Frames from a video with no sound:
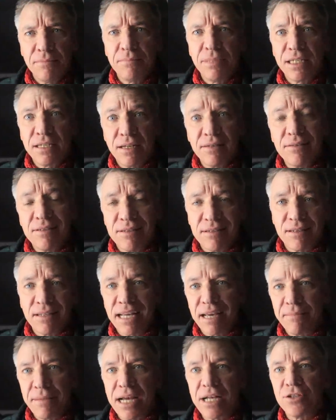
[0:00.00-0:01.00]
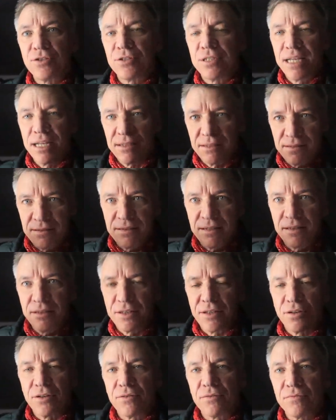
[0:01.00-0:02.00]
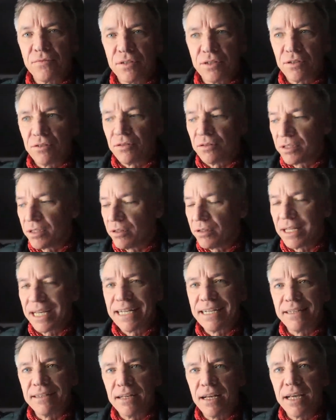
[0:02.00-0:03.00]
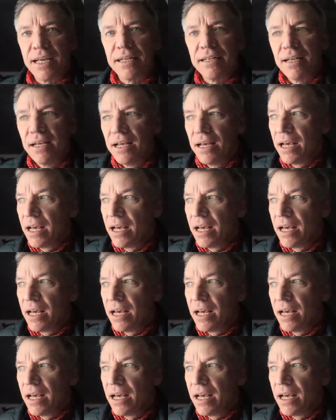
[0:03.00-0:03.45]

because he's a night manager, he had to sit there, you know, till late at night.